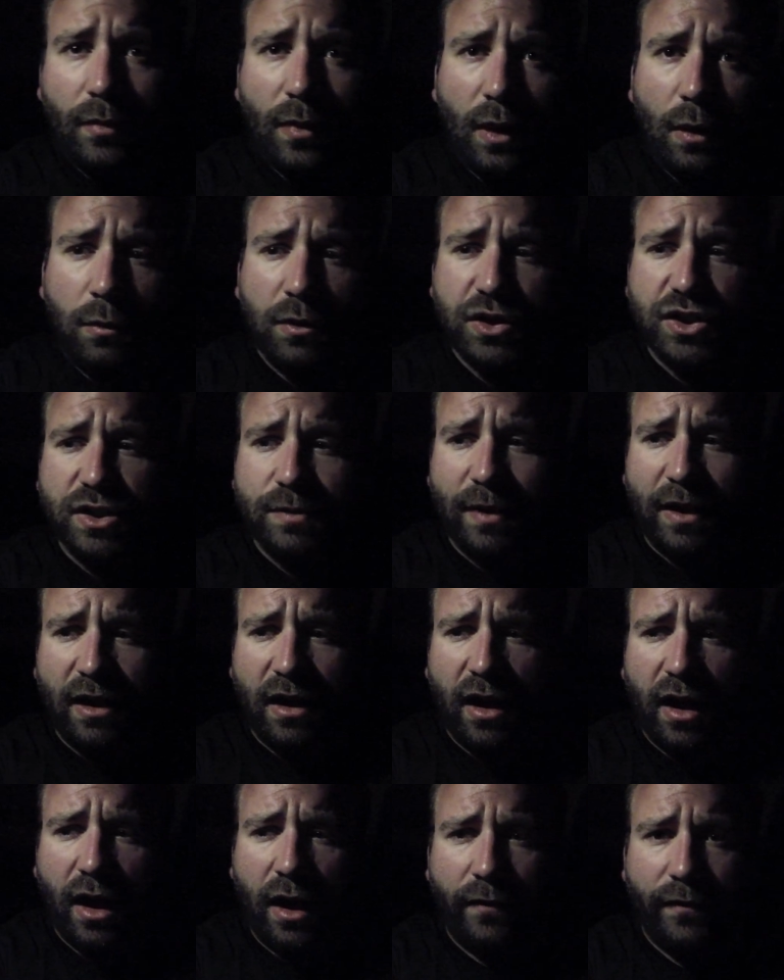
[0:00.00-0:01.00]
which is about a
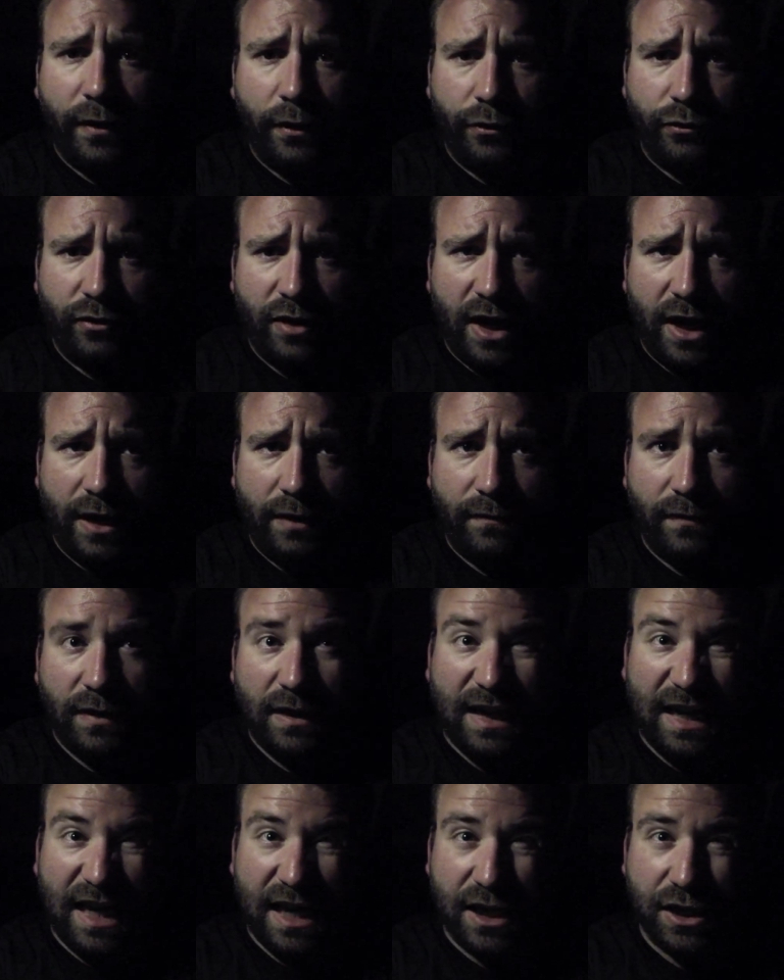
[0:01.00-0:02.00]
half-hour
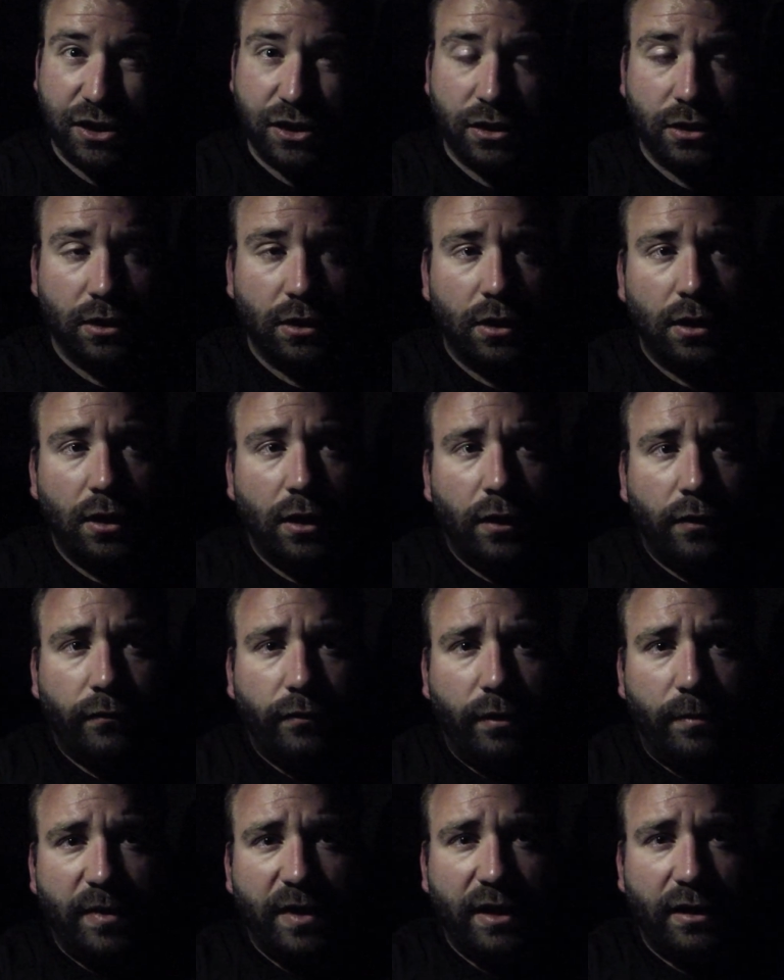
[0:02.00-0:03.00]
drive-ish
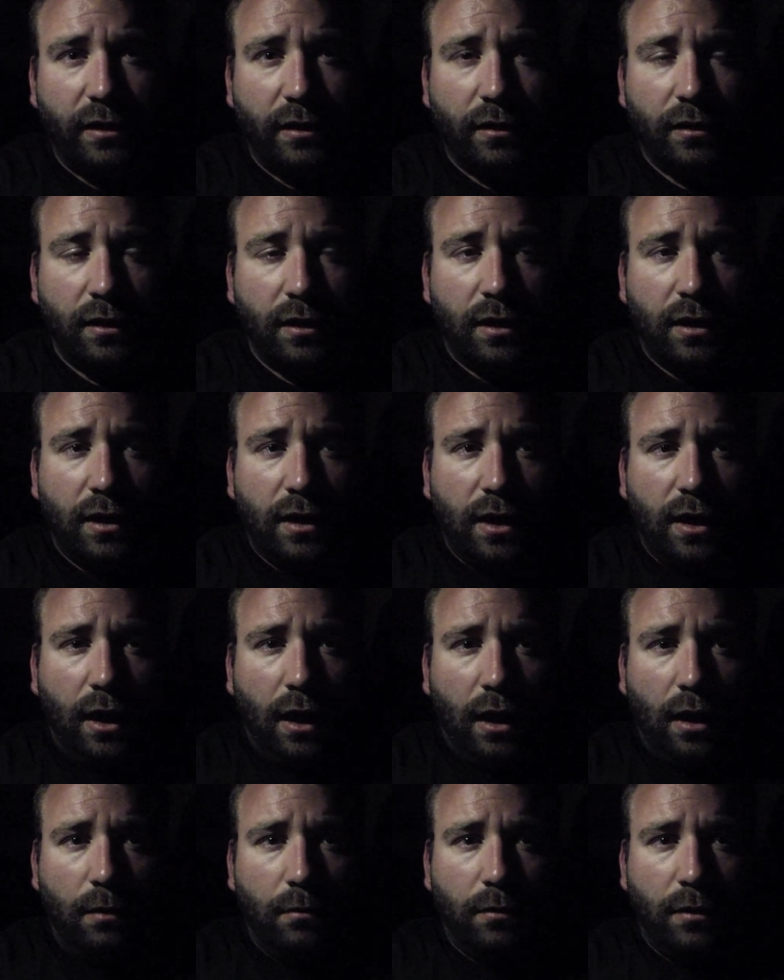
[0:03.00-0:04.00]
from here.
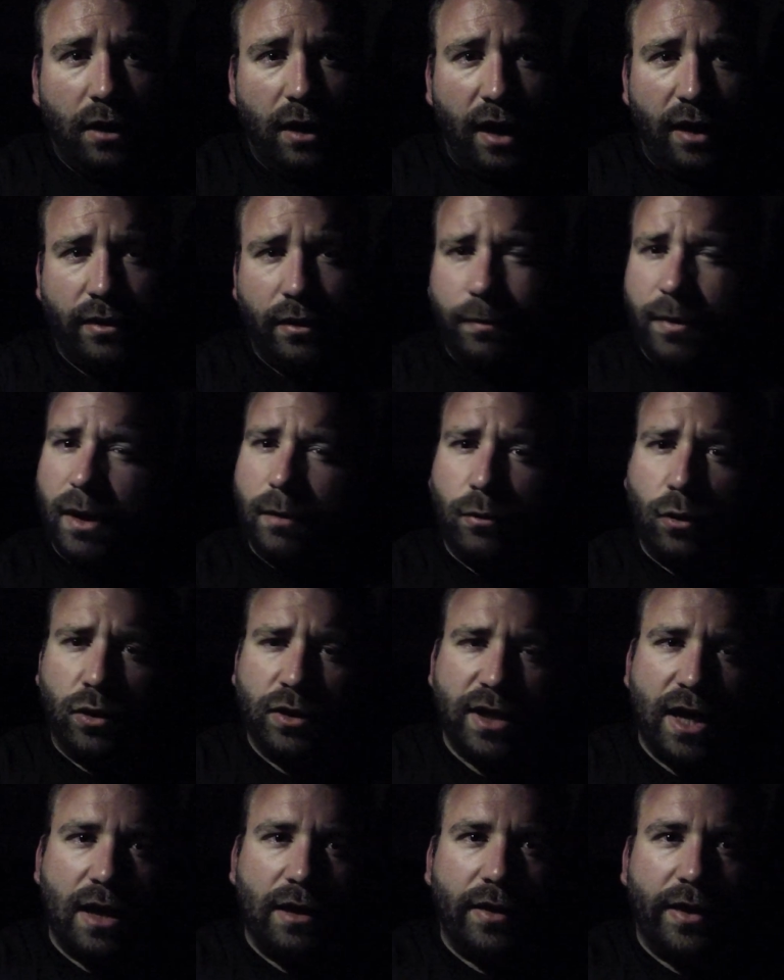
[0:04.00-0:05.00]
And there'll be a
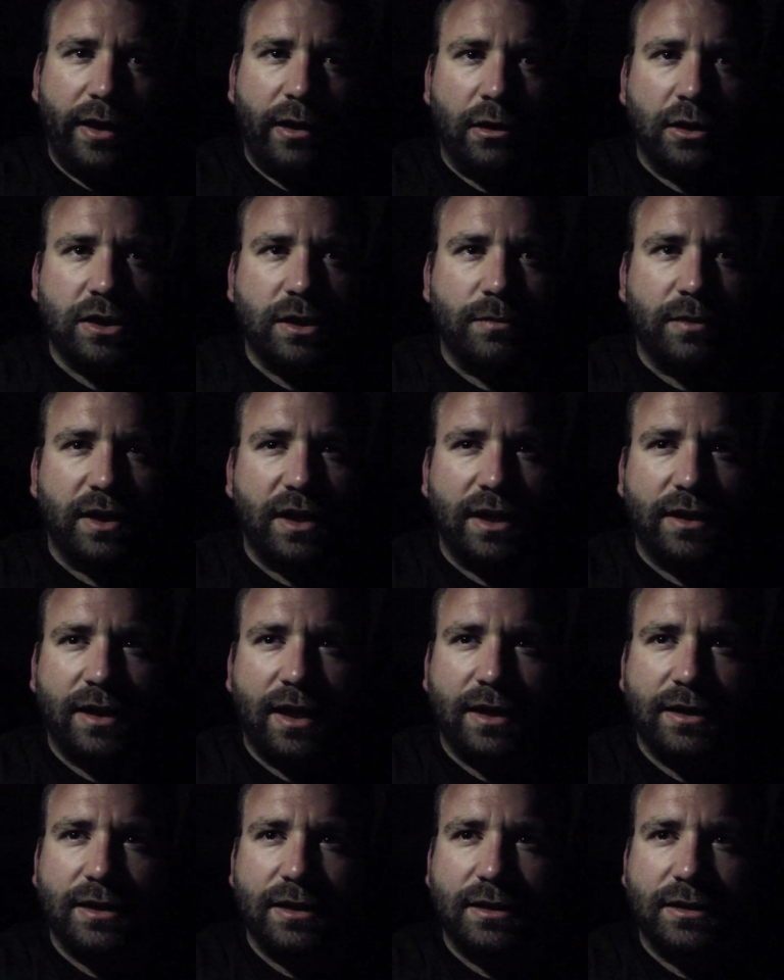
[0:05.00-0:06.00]
motel there or something like
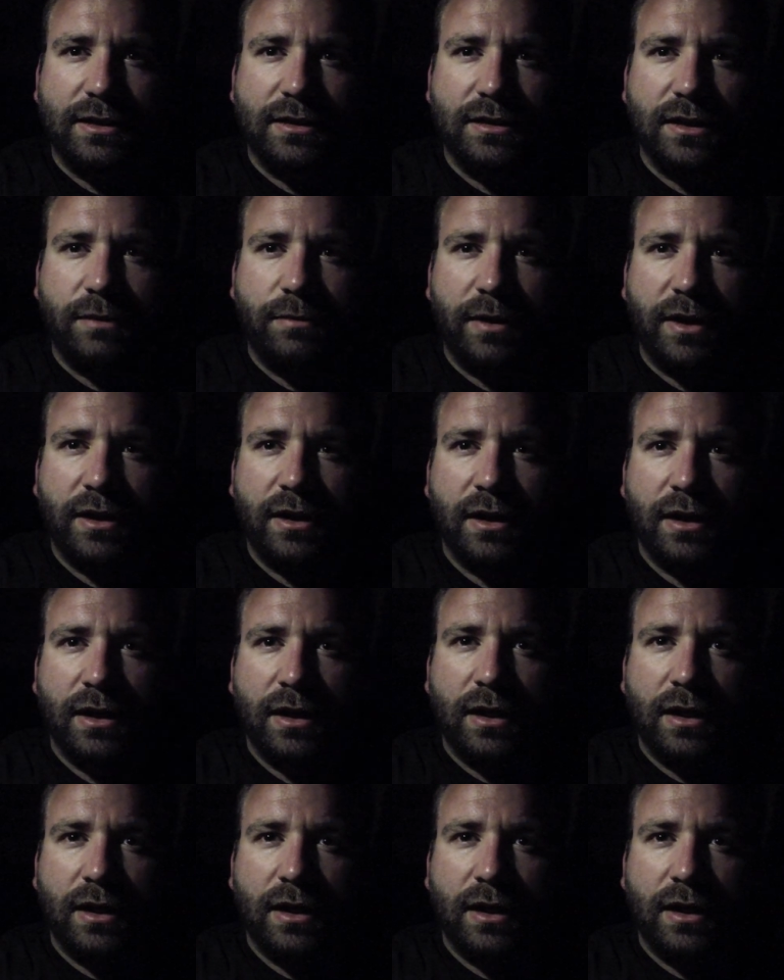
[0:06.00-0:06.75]
that to sleep in.